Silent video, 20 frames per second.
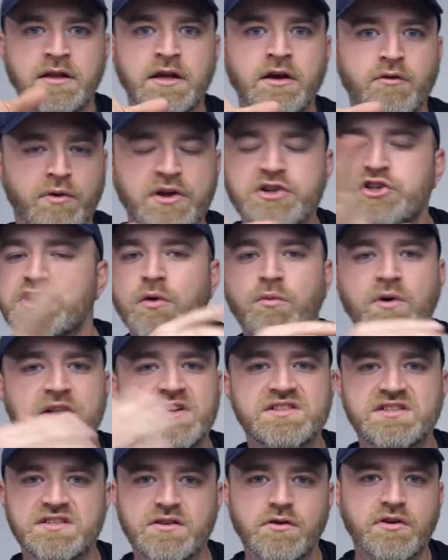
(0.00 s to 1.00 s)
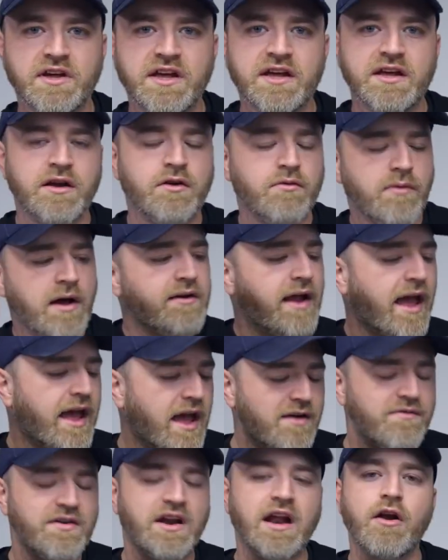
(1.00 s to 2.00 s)
The original one is still kicking around. I
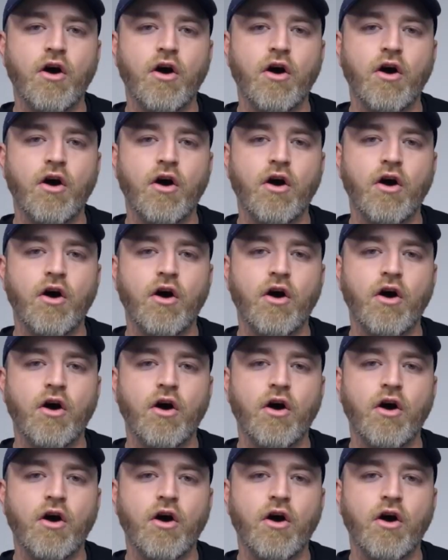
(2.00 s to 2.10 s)
have it at